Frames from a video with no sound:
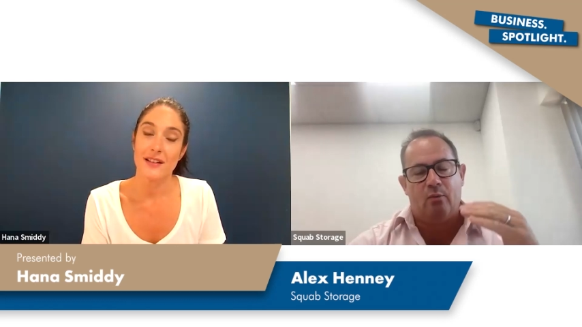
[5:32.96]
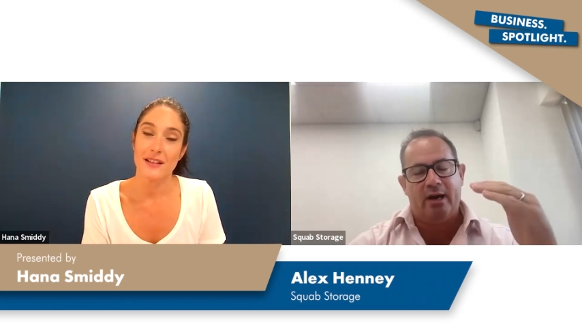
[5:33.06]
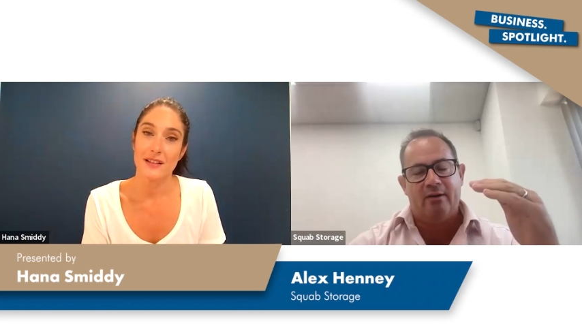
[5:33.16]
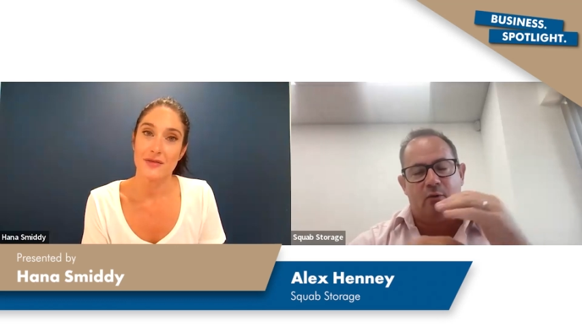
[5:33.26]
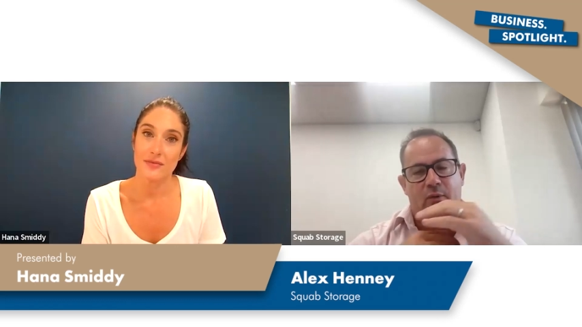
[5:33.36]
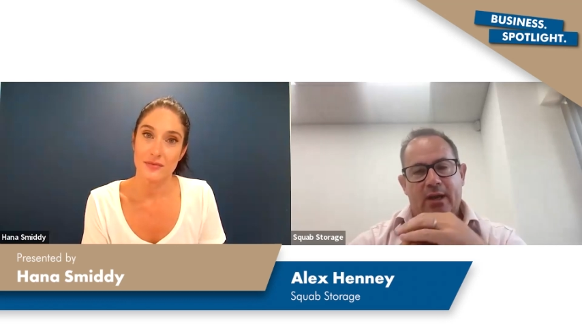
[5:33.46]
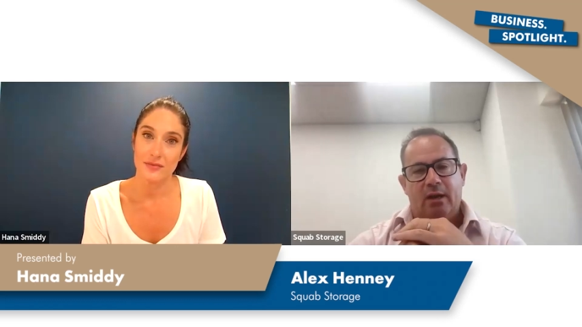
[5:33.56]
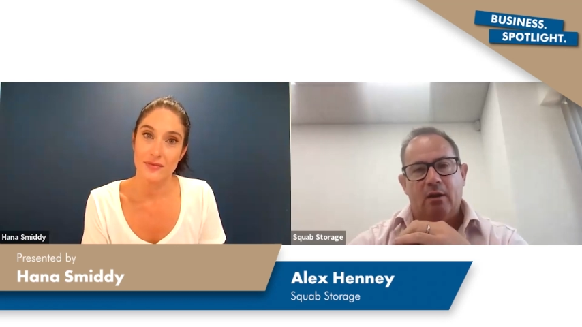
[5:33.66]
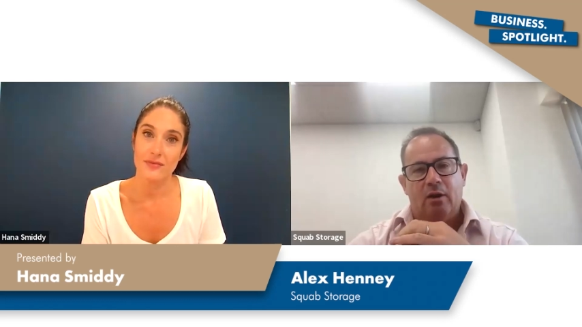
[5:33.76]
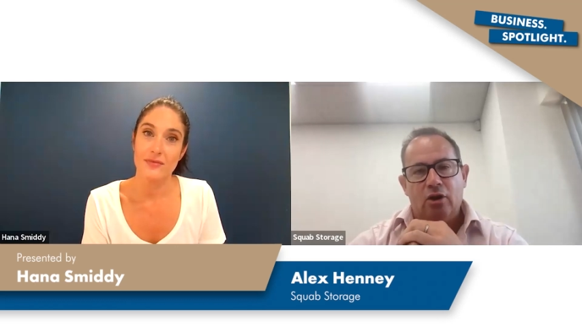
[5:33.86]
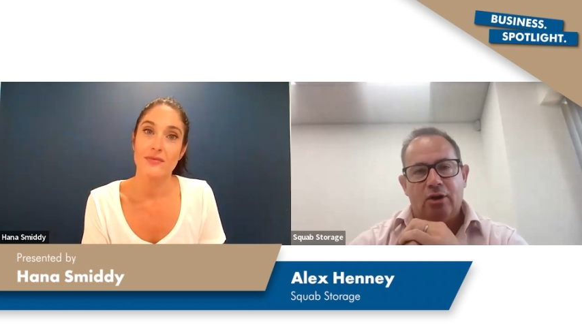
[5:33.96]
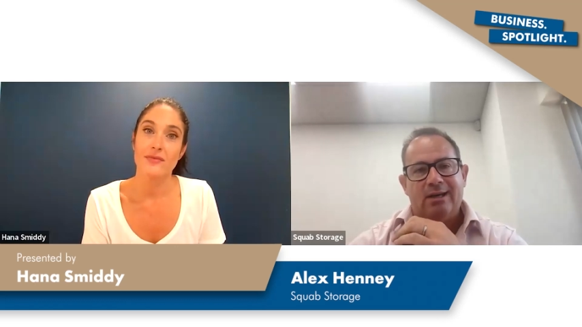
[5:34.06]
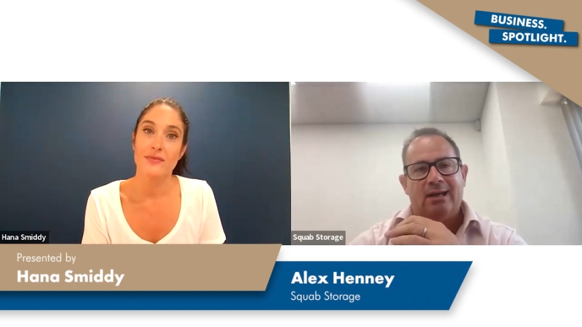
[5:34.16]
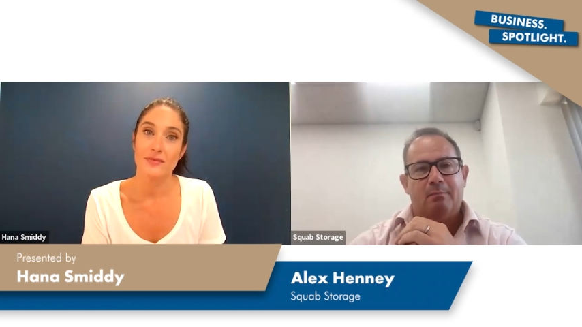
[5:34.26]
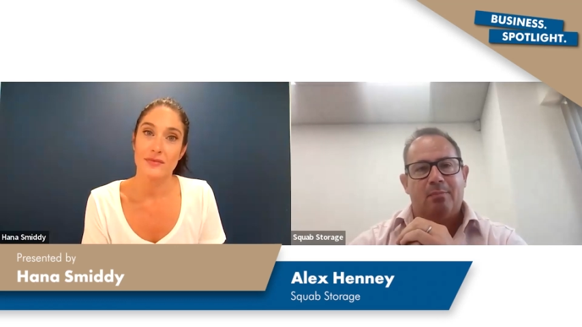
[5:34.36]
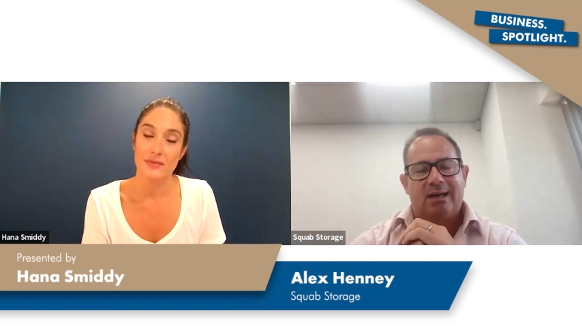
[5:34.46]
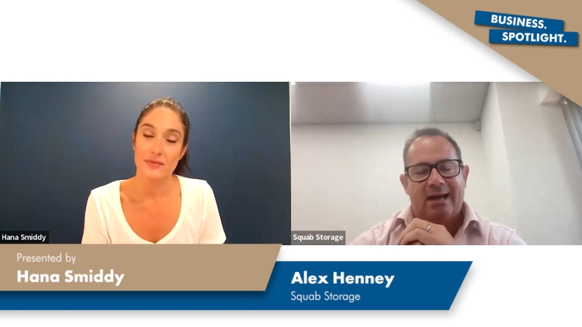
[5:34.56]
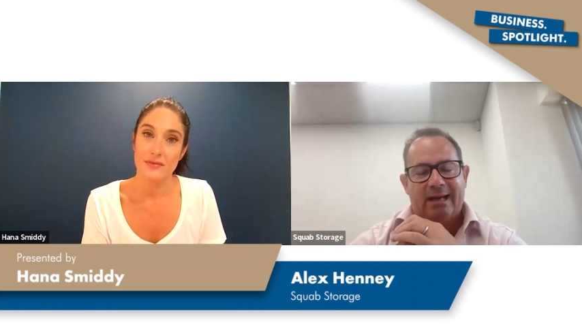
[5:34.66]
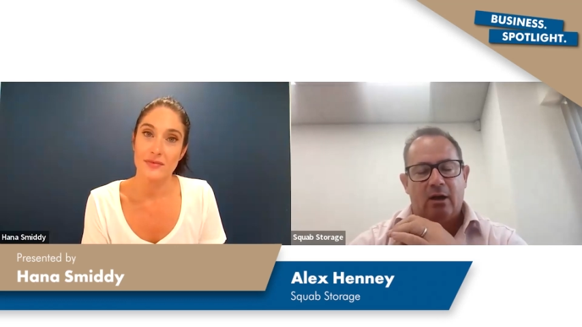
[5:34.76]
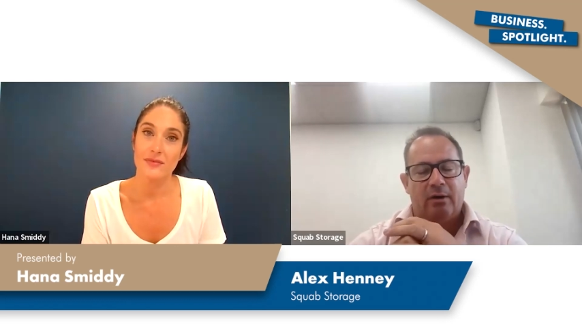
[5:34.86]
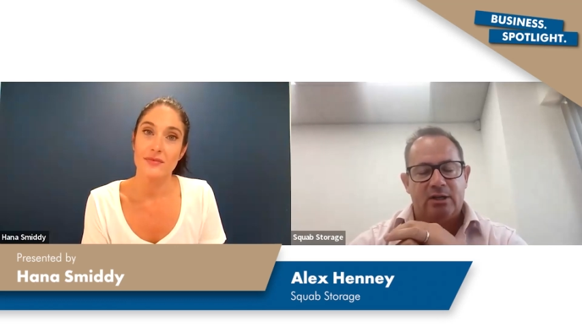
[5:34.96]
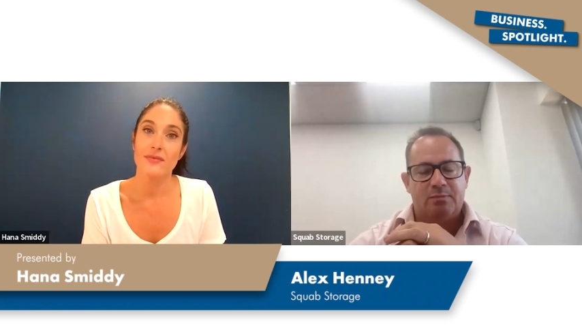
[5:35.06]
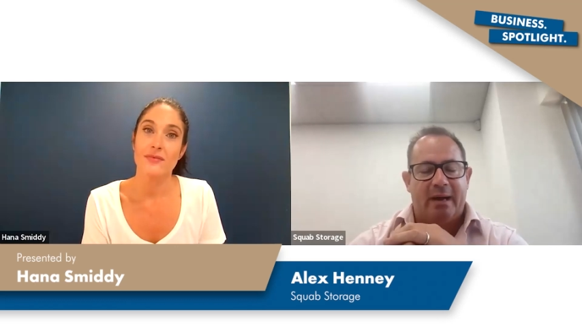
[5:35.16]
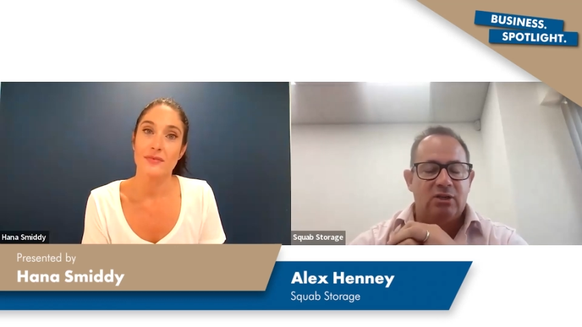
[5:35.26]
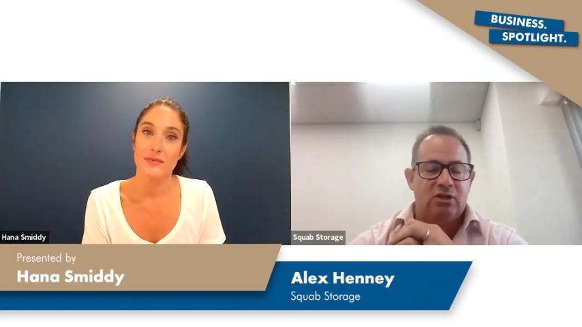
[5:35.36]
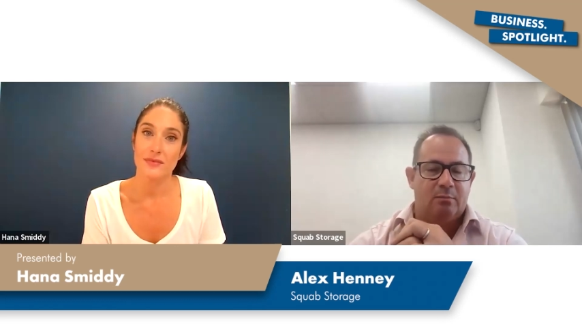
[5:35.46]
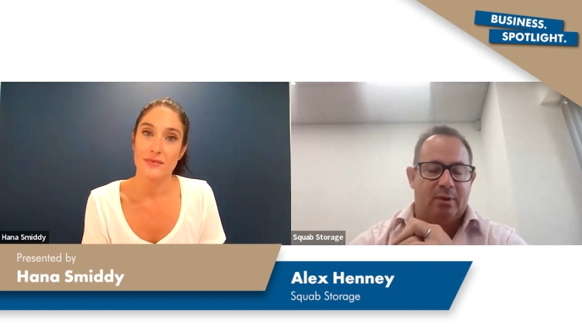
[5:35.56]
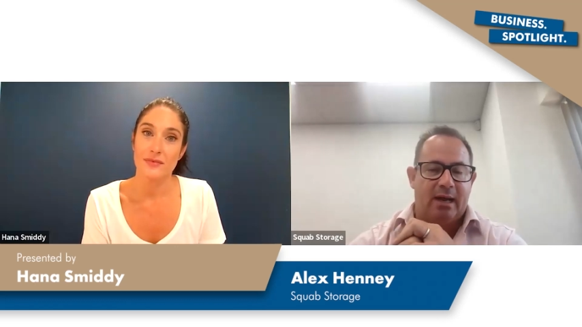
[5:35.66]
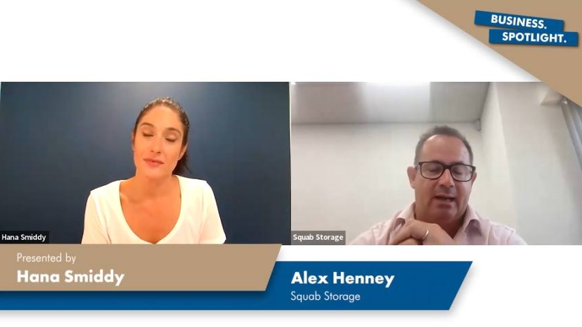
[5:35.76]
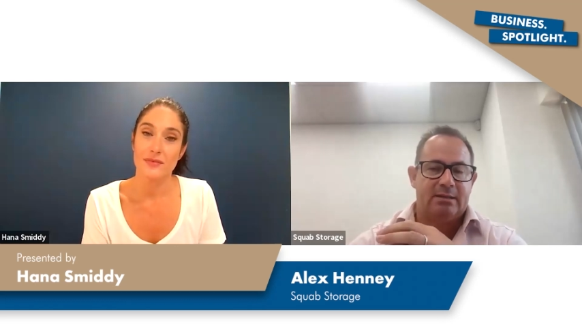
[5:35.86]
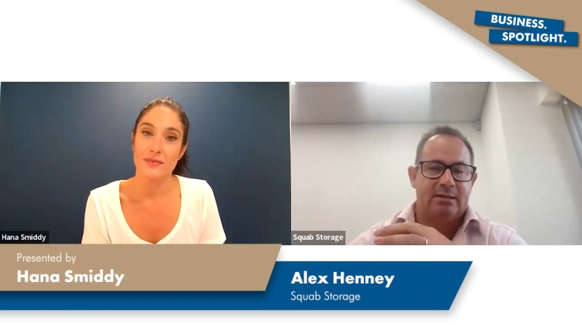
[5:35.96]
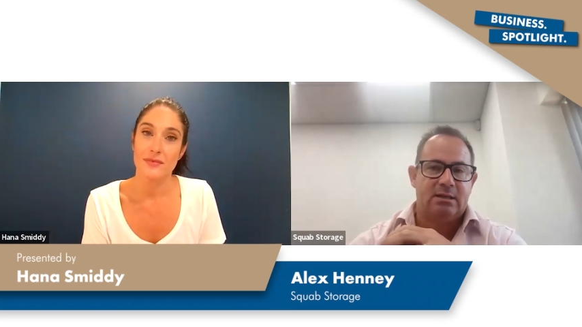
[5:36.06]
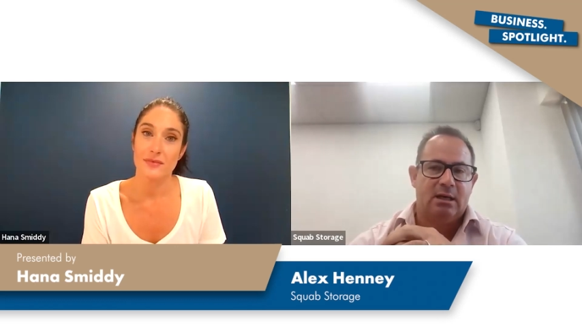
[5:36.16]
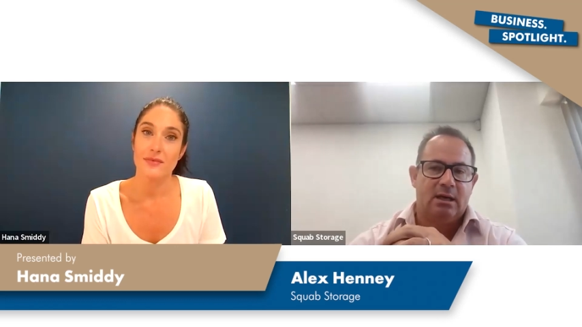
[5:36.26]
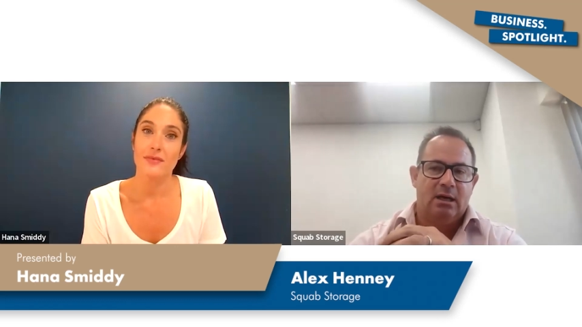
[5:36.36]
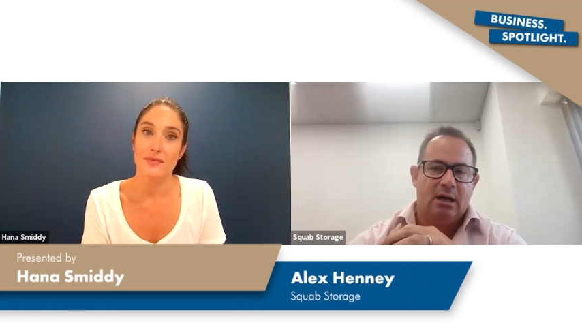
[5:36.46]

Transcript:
Speaker 1: whenever we're looking and planning our expansion plans